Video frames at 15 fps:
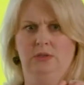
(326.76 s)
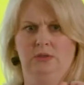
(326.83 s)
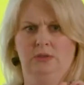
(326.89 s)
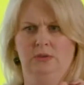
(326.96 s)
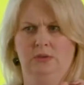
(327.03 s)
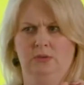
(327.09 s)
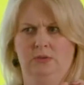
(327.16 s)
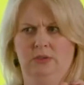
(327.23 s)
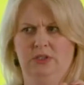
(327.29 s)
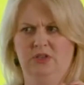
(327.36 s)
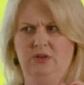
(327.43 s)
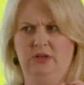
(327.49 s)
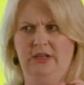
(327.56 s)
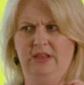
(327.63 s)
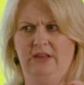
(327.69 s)
ooh, I
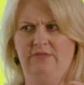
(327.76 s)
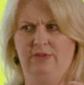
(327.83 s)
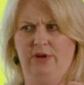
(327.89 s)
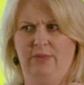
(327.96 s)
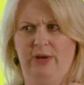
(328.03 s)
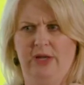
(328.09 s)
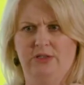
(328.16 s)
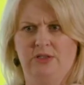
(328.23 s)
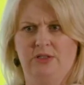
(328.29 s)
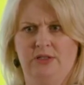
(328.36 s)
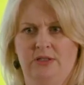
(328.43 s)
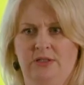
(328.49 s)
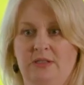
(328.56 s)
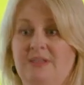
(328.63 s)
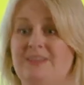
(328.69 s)
don't like that very much.
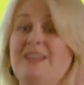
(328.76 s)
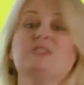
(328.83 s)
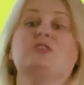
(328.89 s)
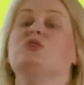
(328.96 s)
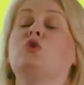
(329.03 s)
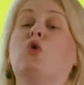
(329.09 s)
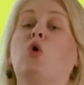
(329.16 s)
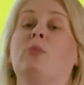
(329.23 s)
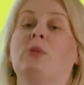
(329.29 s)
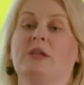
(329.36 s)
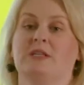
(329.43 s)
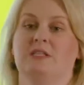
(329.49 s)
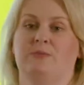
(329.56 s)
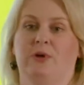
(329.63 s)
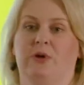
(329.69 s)
That's a normal
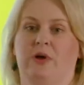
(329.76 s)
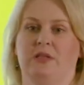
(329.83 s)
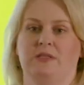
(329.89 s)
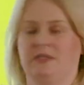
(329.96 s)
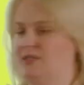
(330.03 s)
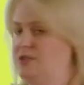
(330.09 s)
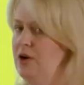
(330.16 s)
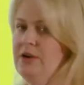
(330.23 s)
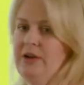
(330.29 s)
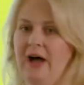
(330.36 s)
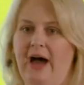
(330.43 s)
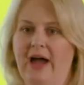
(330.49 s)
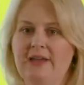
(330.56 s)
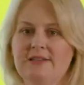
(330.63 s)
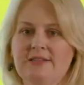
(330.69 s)
experience. It's not
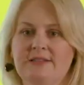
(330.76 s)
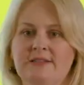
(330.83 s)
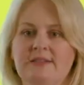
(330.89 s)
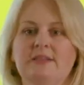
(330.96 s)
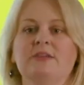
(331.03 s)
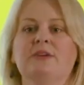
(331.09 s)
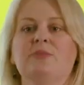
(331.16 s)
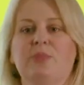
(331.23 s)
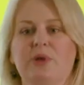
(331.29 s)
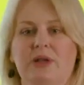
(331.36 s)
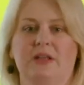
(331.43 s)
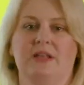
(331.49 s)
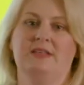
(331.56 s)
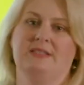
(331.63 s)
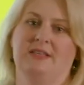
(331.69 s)
nice, but
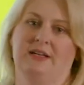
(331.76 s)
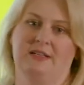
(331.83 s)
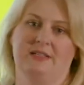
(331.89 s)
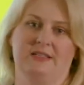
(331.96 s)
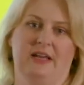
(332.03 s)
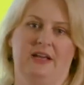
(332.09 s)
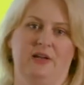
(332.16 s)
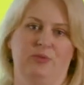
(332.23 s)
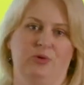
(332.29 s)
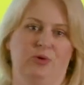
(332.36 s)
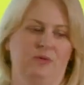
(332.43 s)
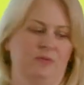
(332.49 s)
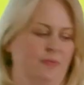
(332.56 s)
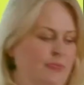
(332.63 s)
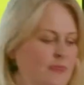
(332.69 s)
it is understandable.